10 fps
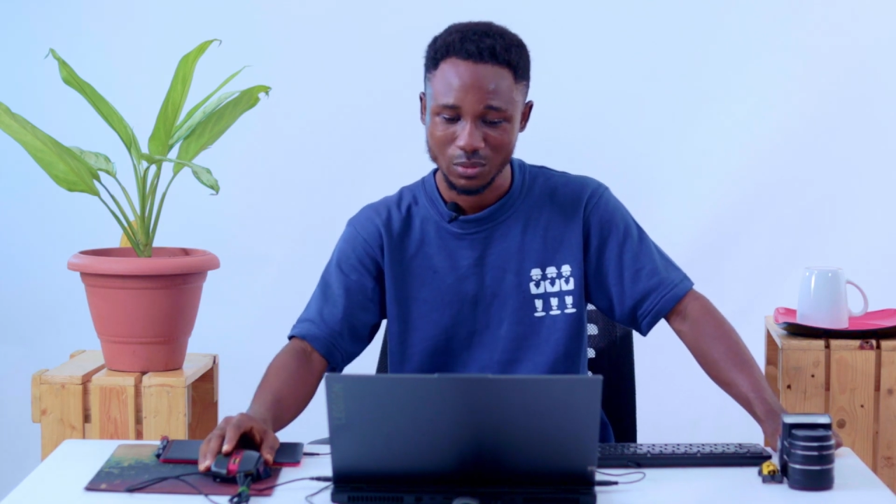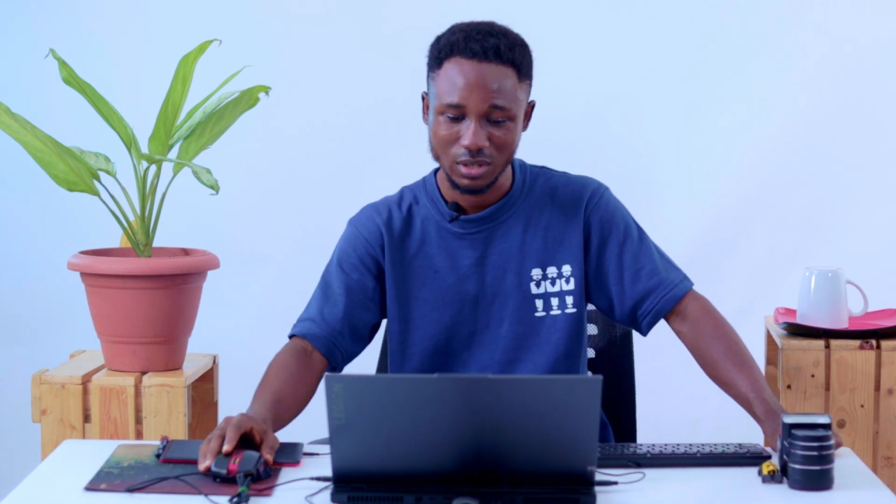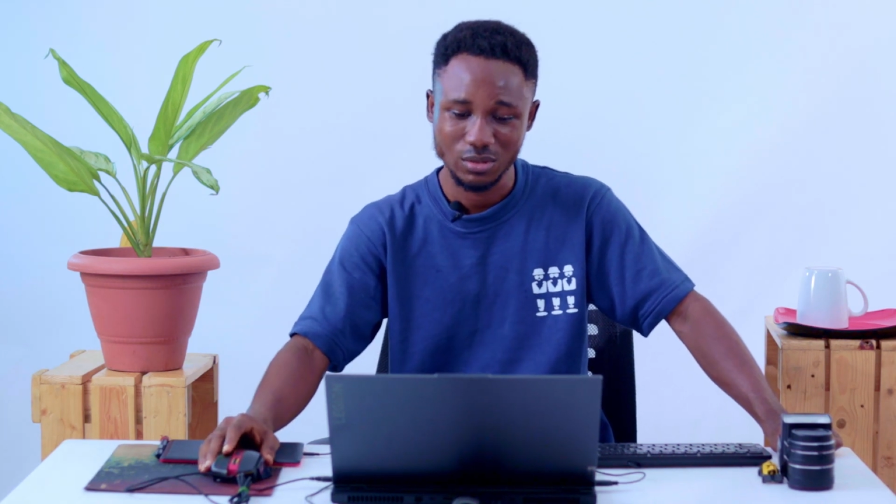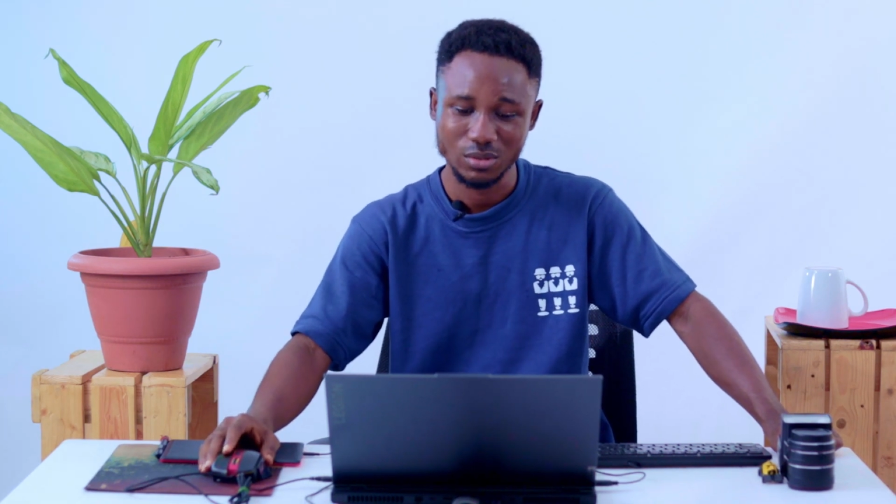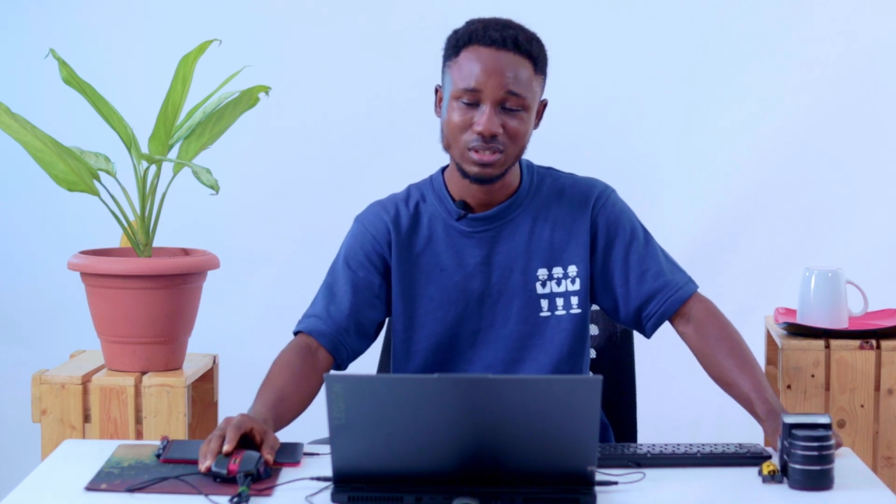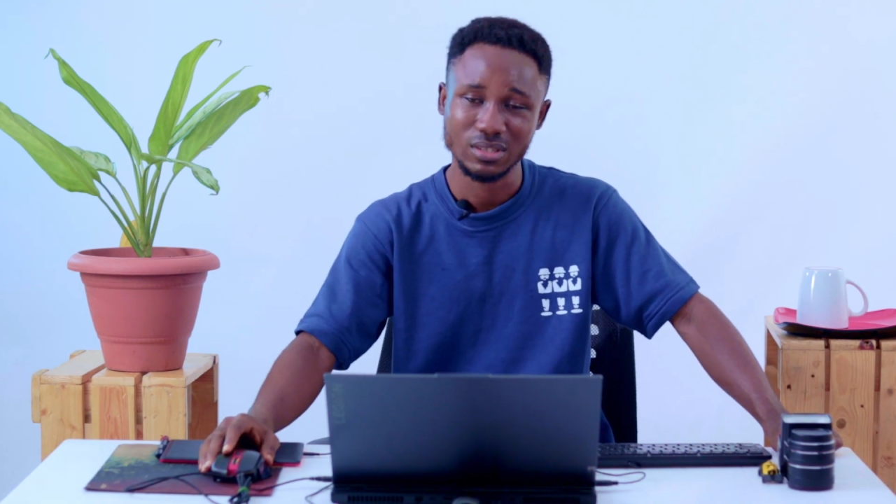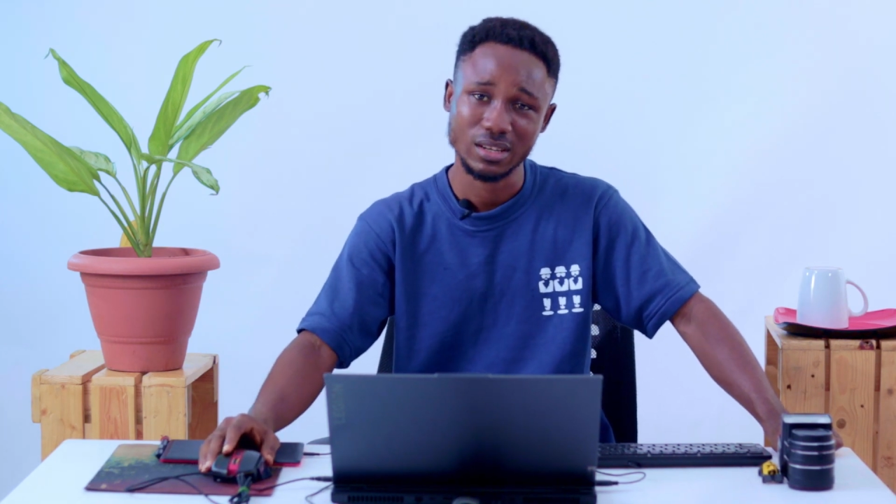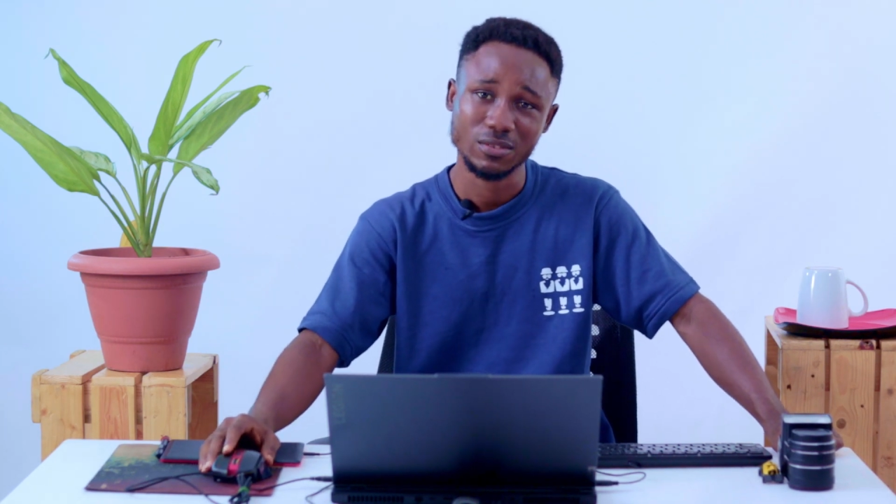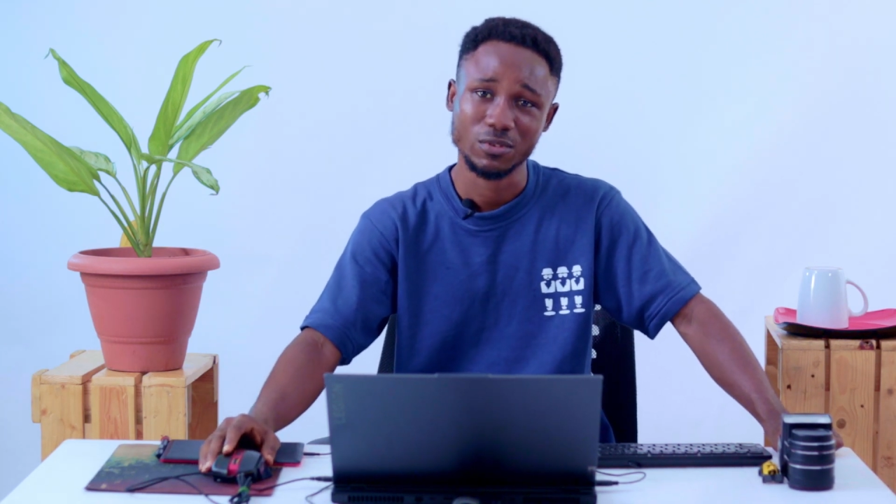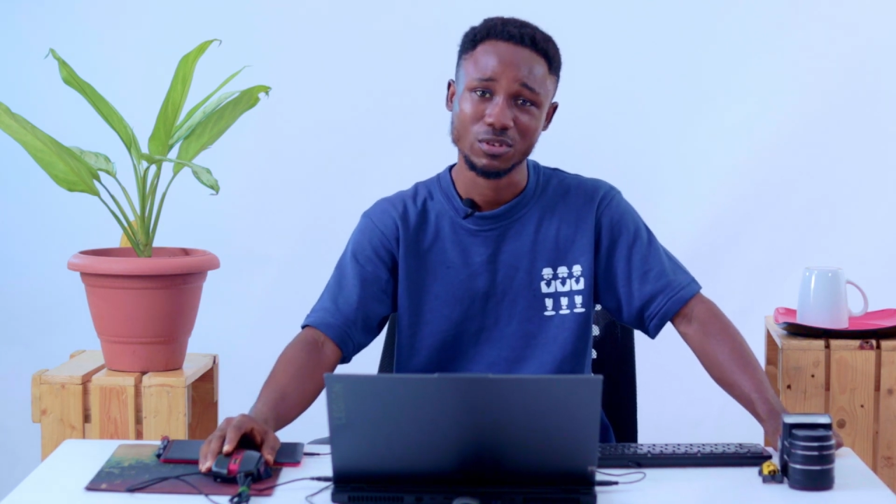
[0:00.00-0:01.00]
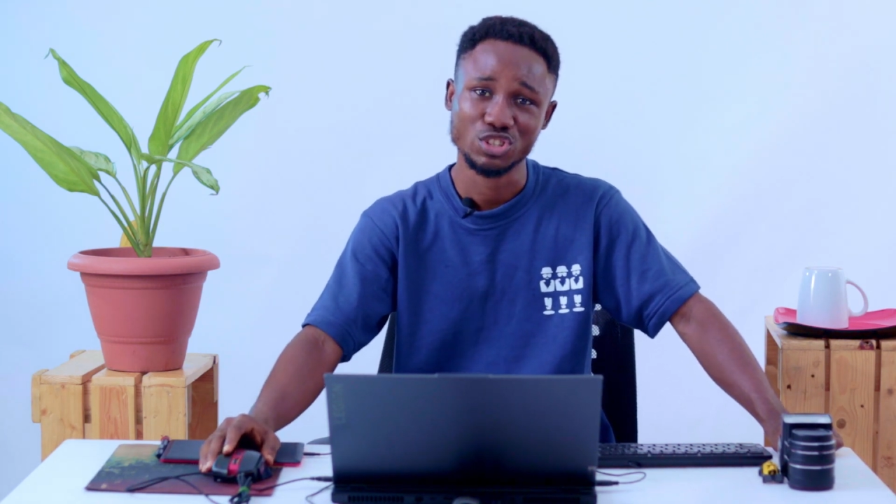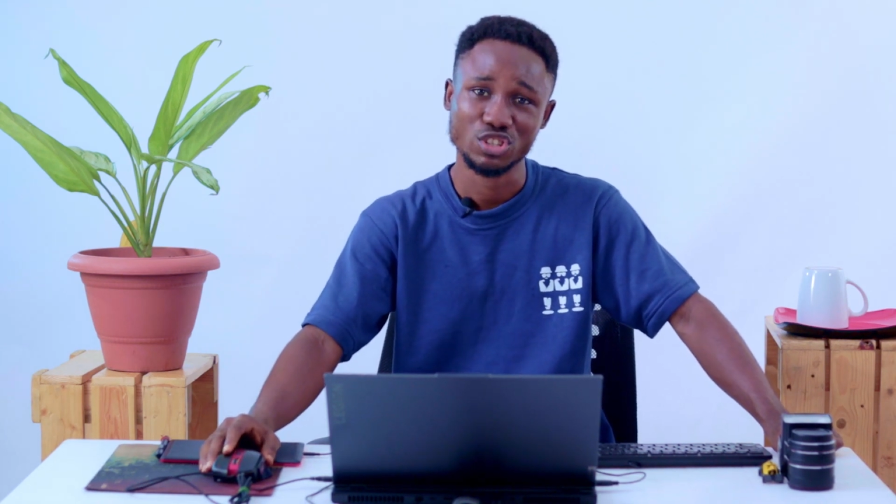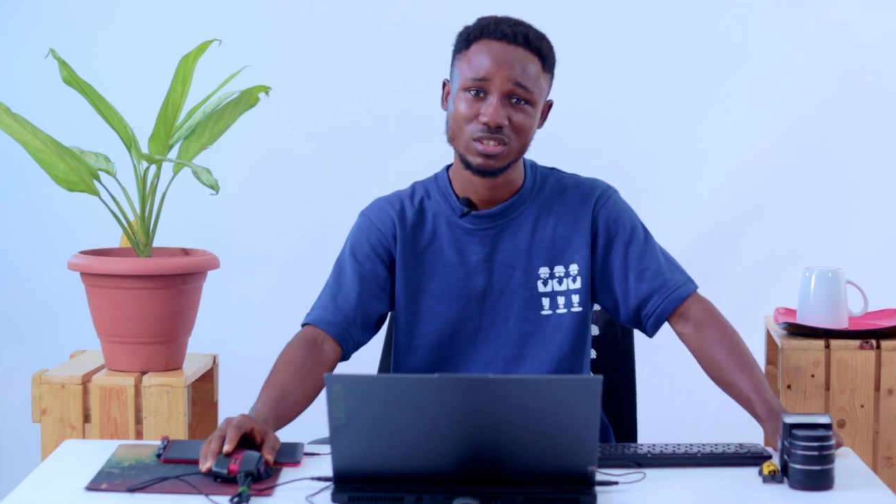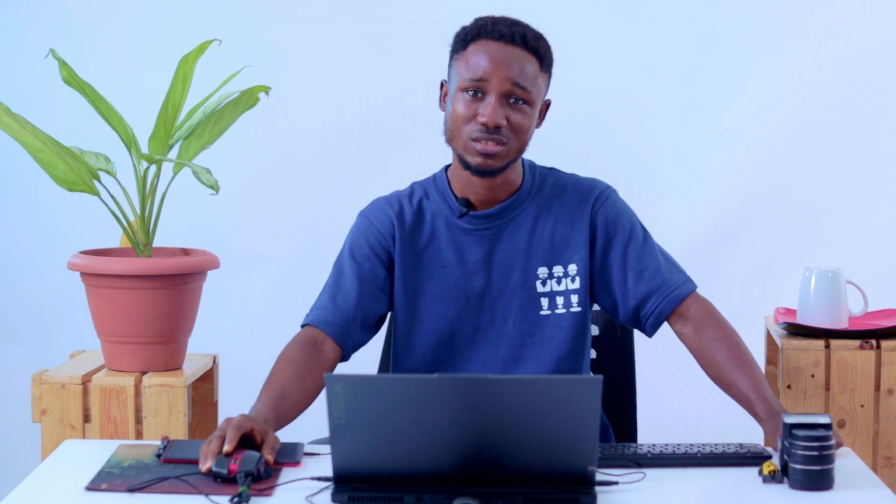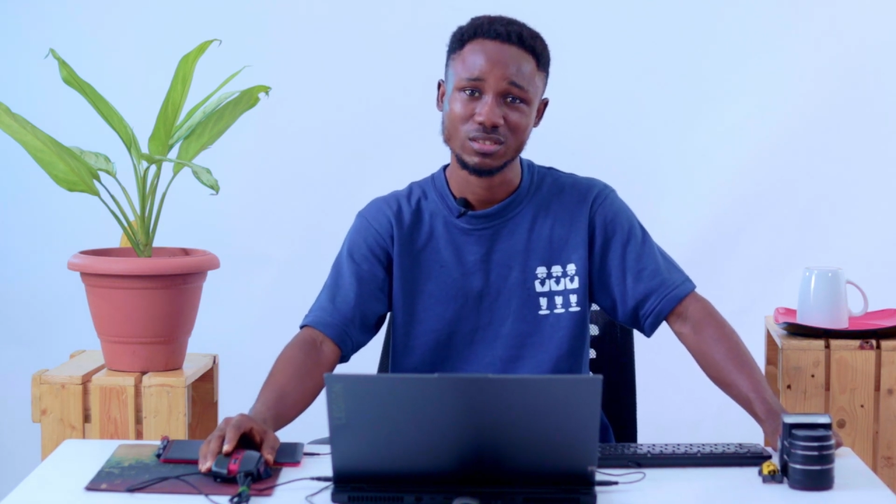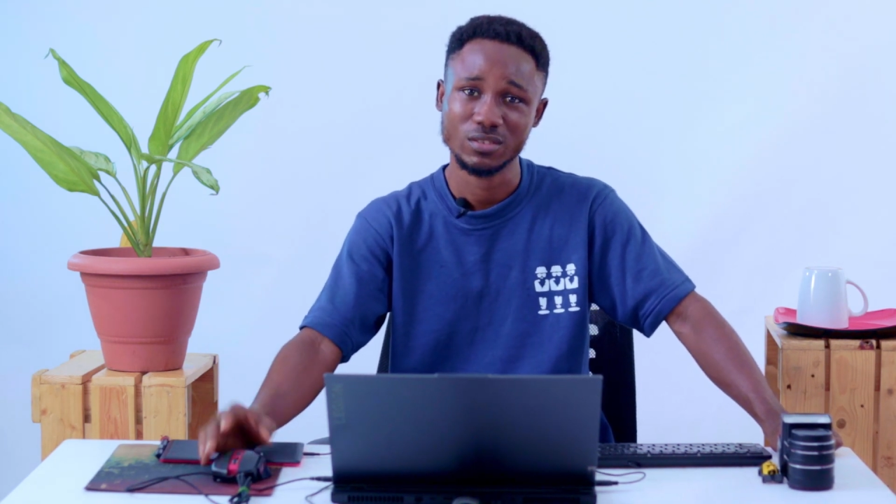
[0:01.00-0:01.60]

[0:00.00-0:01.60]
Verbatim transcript: When you do design for shirts,